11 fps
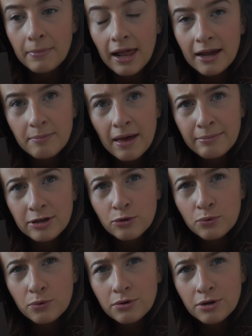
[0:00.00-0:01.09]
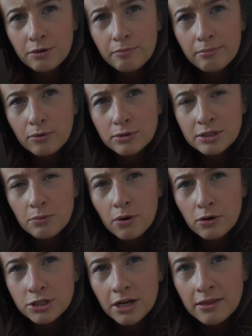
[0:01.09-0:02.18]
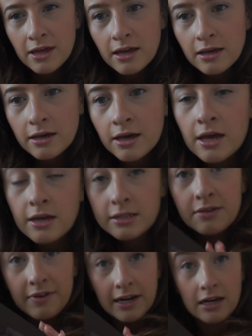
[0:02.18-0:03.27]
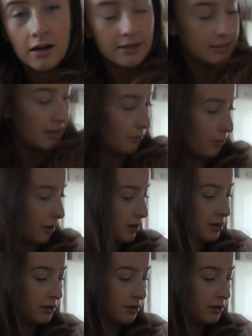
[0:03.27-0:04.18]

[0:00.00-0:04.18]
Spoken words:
black peppercorn body wash, I think, because he really likes that one.